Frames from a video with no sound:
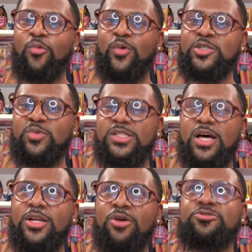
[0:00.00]
which was
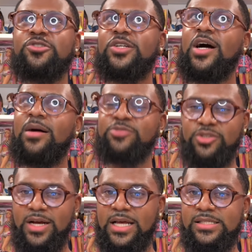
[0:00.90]
a Notre Dame
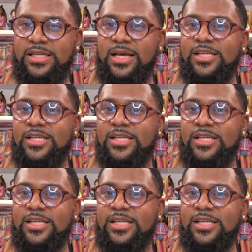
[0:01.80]
dress.